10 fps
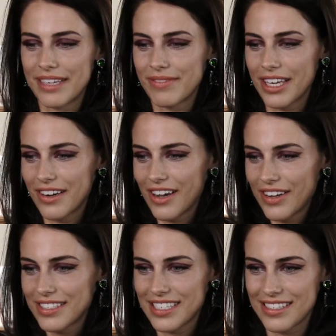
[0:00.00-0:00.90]
But I don't know,
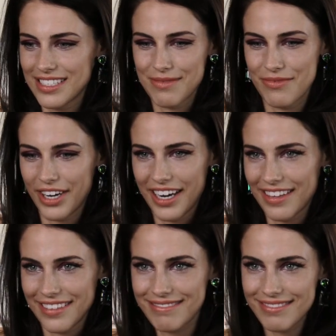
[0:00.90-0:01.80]
I, I just am
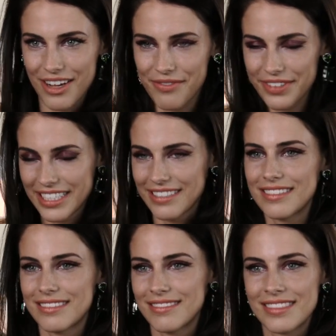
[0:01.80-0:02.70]
very like confident
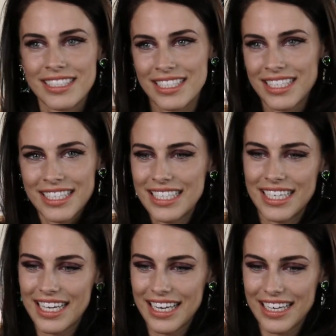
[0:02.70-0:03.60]
and
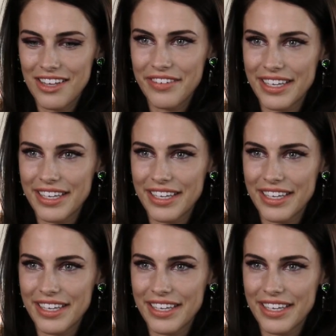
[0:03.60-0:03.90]
and I love